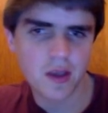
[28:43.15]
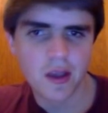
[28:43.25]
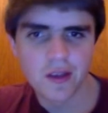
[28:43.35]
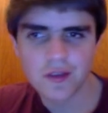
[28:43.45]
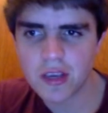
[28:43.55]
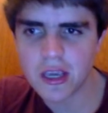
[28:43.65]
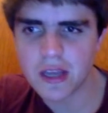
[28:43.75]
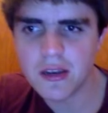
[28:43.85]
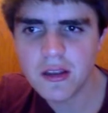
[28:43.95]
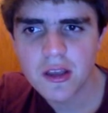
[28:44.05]
So
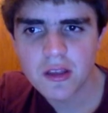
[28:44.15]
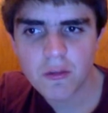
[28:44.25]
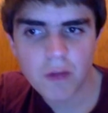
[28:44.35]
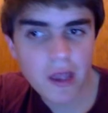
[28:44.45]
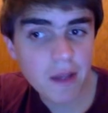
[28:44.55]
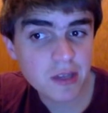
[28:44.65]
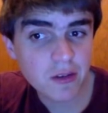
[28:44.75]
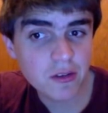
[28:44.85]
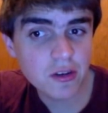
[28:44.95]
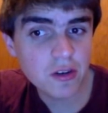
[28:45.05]
again, the way I'm
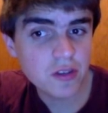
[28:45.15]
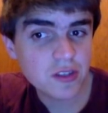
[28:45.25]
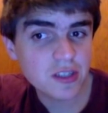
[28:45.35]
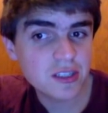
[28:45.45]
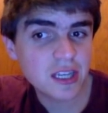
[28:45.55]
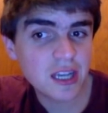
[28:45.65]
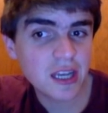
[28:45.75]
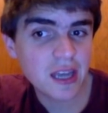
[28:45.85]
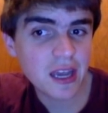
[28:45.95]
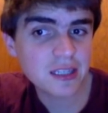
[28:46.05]
telling you to do this is to
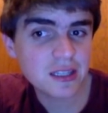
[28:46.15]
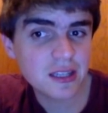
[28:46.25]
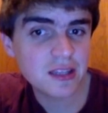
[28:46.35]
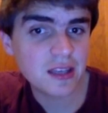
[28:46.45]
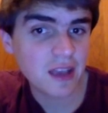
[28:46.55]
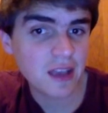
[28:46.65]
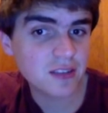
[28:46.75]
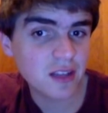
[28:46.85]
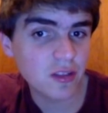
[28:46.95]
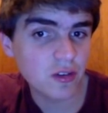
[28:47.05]
connect the things
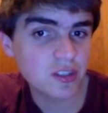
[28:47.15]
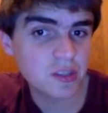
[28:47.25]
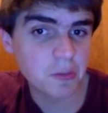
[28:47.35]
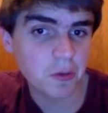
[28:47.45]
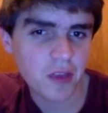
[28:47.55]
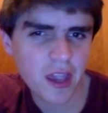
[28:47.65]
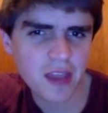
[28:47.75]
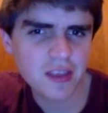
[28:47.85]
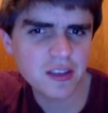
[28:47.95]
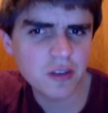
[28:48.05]
that look similar. Hey,
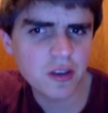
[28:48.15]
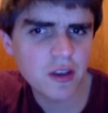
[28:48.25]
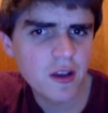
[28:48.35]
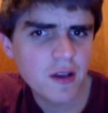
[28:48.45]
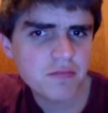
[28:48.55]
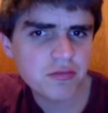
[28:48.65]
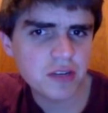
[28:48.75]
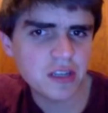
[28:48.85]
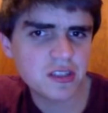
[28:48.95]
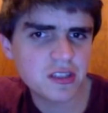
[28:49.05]
these look
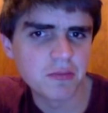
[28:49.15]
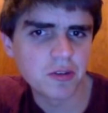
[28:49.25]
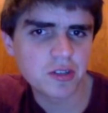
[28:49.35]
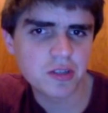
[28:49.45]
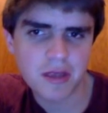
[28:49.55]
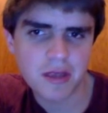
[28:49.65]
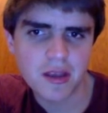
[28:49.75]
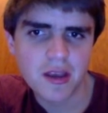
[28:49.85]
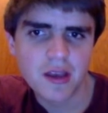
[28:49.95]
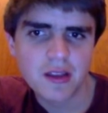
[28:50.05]
pretty similar to me.
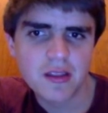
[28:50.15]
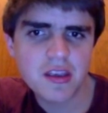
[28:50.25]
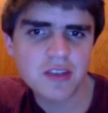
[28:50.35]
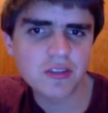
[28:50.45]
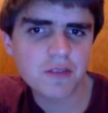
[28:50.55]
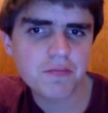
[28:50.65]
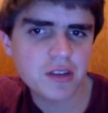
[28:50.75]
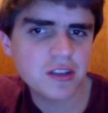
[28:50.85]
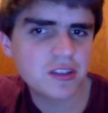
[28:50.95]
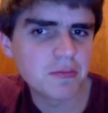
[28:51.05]
These look
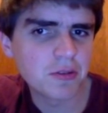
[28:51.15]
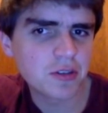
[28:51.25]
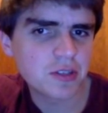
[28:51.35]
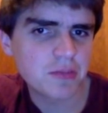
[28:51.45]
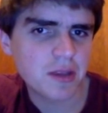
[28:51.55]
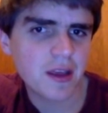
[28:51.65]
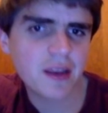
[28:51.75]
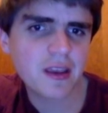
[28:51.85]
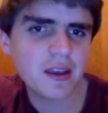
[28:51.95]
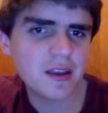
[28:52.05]
pretty similar to me. And
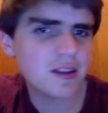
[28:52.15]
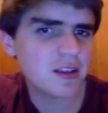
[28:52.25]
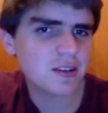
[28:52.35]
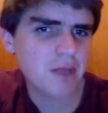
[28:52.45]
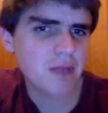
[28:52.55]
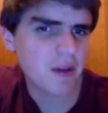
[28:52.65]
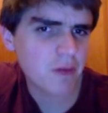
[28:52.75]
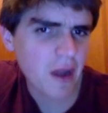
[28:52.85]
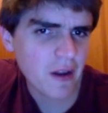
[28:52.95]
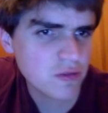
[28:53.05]
again, it doesn't matter
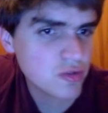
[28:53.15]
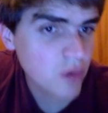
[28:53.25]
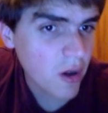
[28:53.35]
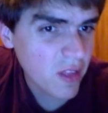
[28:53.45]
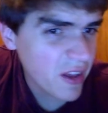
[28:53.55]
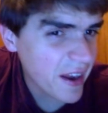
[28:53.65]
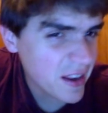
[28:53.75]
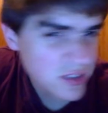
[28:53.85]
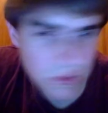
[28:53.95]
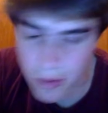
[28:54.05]
how you draw the
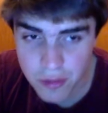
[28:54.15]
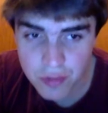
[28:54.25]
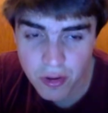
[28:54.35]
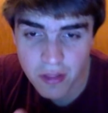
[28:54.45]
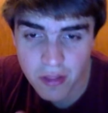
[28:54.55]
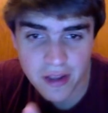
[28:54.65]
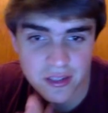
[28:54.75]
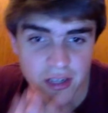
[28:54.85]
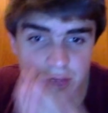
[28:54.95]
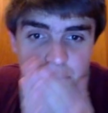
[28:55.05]
lines or where you draw the lines.
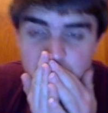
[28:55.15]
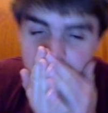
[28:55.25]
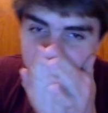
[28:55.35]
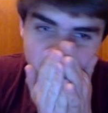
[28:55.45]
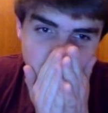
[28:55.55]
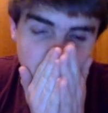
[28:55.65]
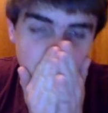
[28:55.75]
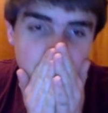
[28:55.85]
I just want you to think about them.